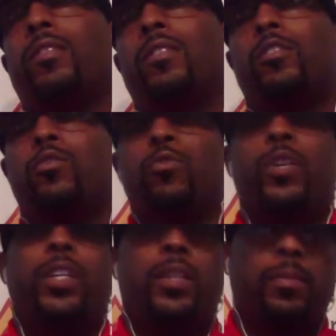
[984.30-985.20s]

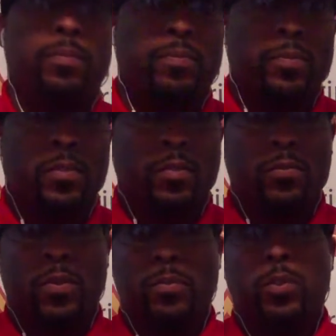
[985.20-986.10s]
streamed
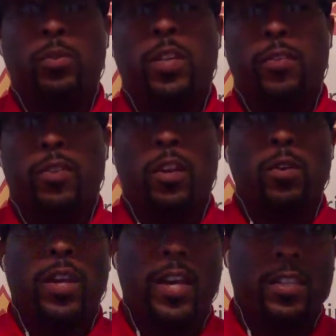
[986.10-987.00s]
from two different
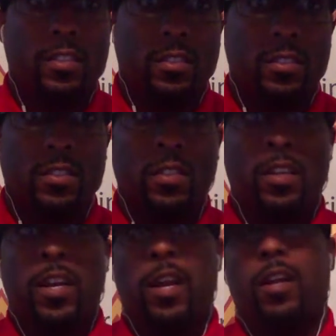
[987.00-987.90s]
locations,
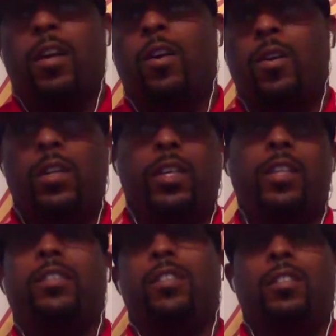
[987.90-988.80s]
and they're going
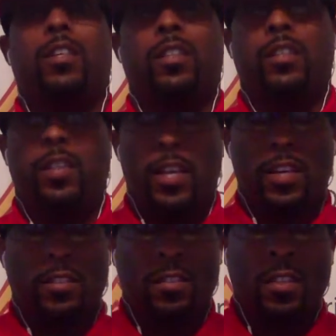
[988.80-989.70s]
against each other.
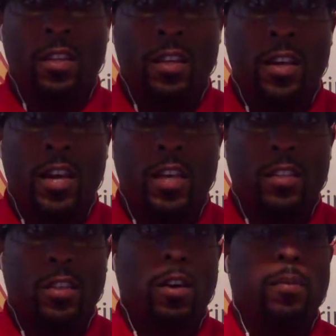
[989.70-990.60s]
Yes,
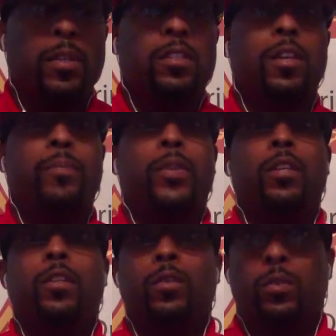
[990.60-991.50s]
it's going to be
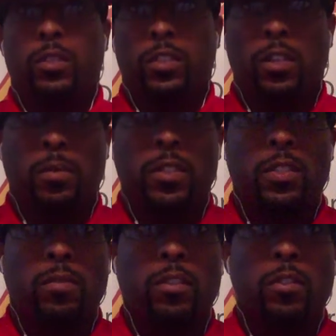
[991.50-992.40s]
something new. It's going to be
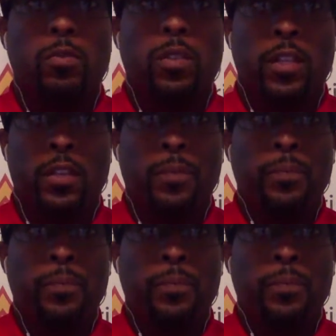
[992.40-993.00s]
something unique.